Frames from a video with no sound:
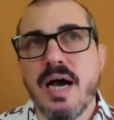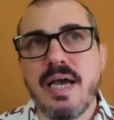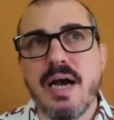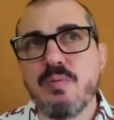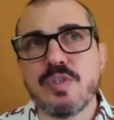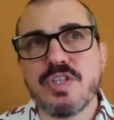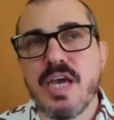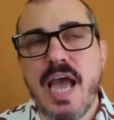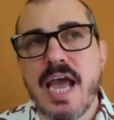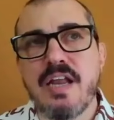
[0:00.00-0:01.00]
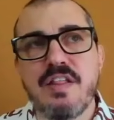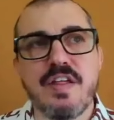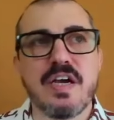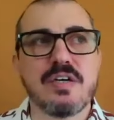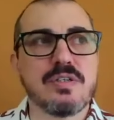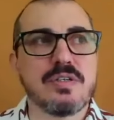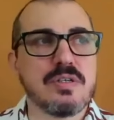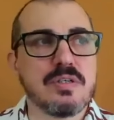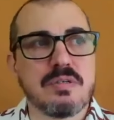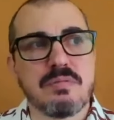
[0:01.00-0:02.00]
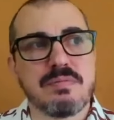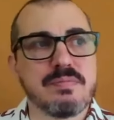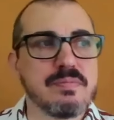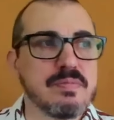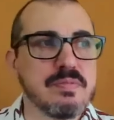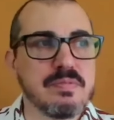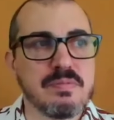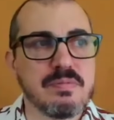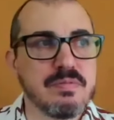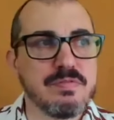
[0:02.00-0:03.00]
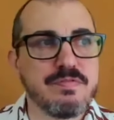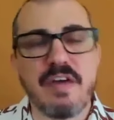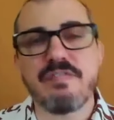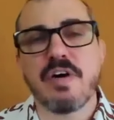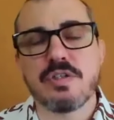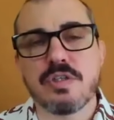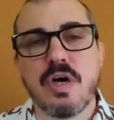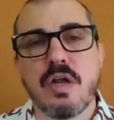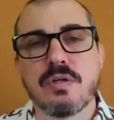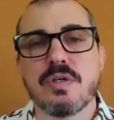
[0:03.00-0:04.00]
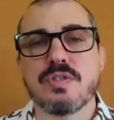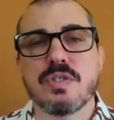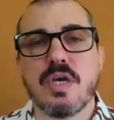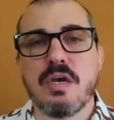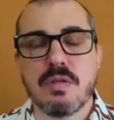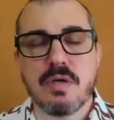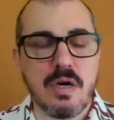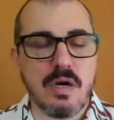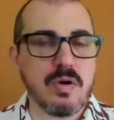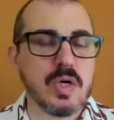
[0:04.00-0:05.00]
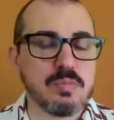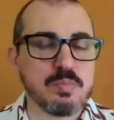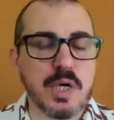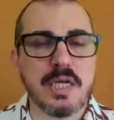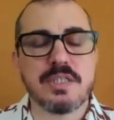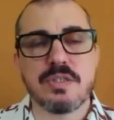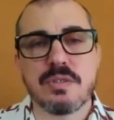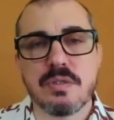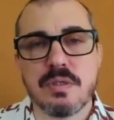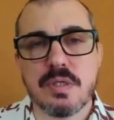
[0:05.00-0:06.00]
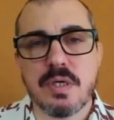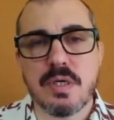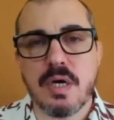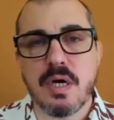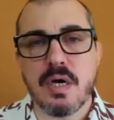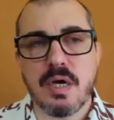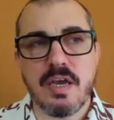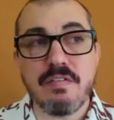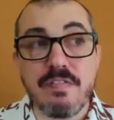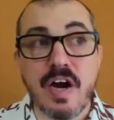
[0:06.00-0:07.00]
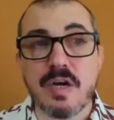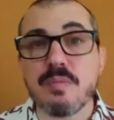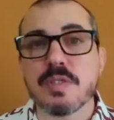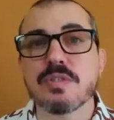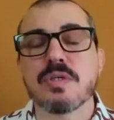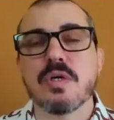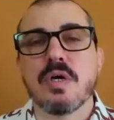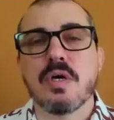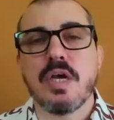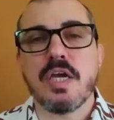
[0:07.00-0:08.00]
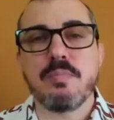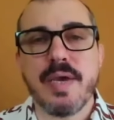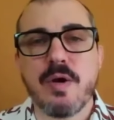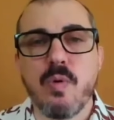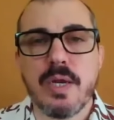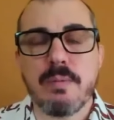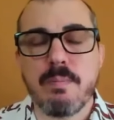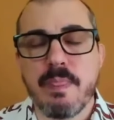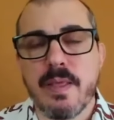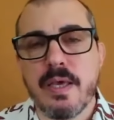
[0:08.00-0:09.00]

I, I would say anything under $500 in the current price uh, environment in Bitcoin